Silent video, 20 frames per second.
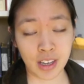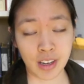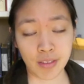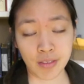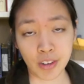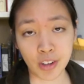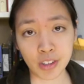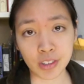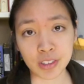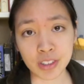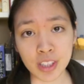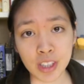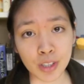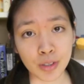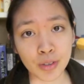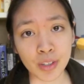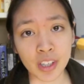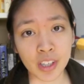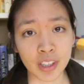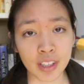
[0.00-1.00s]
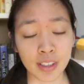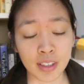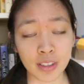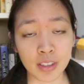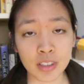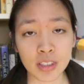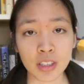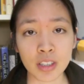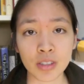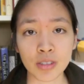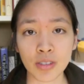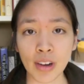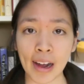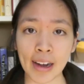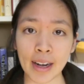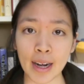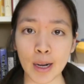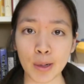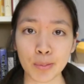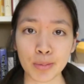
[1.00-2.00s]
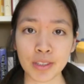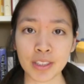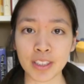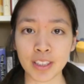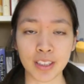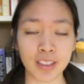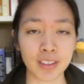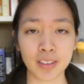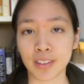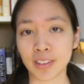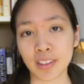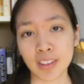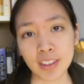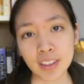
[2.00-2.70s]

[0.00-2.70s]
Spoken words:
and volunteer work and also grad apps, so